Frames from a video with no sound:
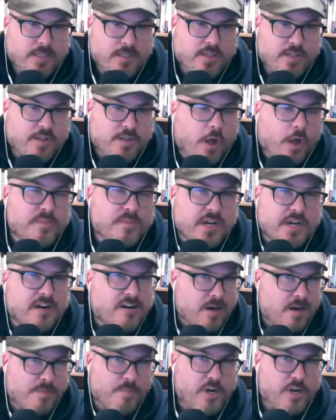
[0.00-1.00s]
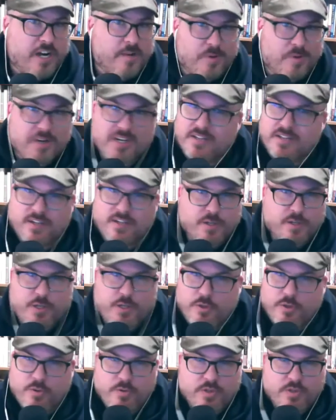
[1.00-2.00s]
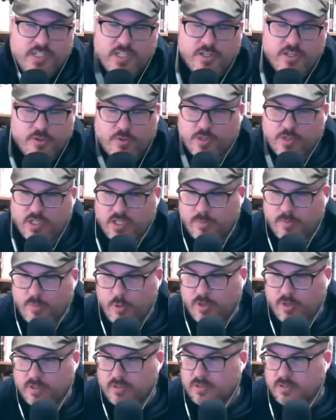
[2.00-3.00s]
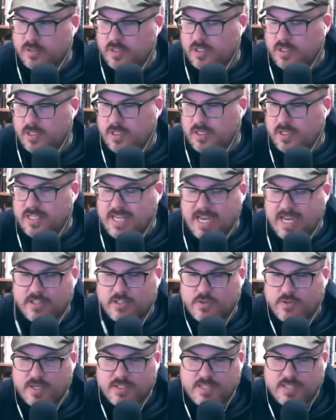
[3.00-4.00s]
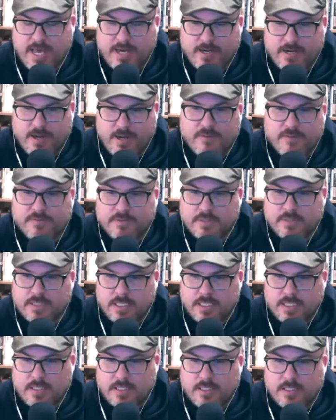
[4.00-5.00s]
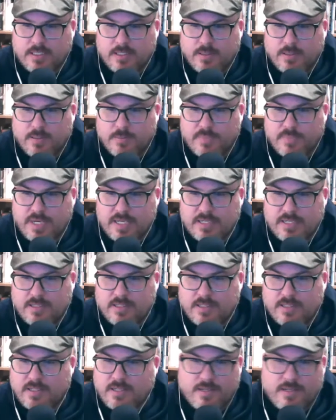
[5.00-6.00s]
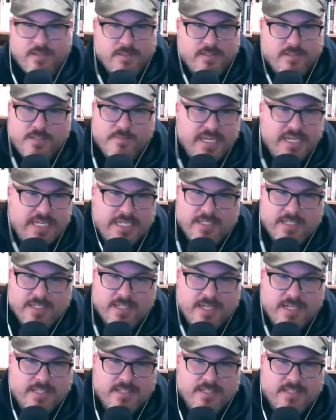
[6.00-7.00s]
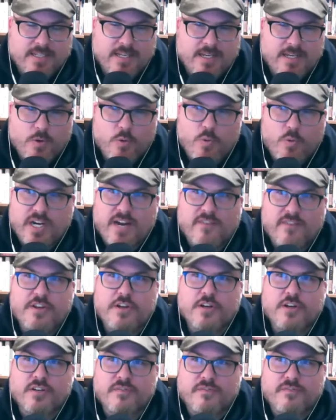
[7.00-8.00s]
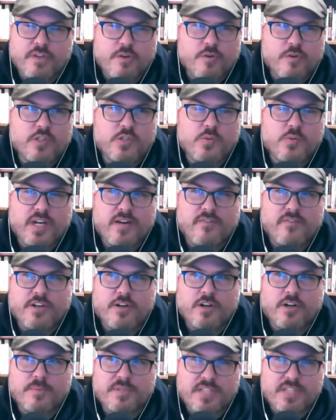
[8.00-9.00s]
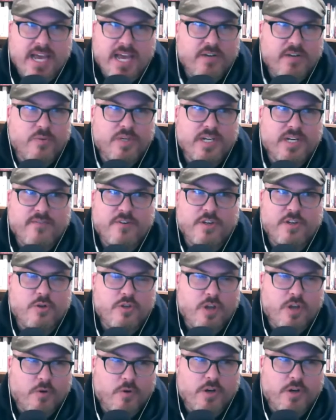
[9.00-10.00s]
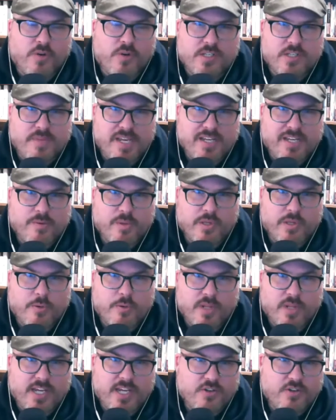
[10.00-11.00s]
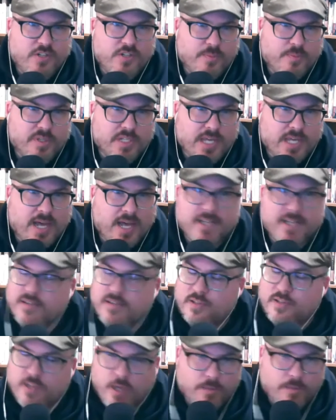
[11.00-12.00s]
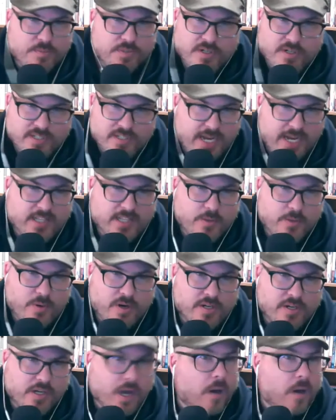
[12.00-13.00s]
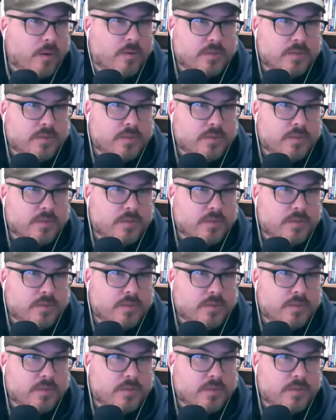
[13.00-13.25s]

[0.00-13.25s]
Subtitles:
The Psalms are our prayer book, and they're hugely, hugely important. Can't stress that enough. But to me, it's whenever you're confused, whenever you're upset, whenever you don't know what to make with your relationship with God, the Psalms are exactly where to go.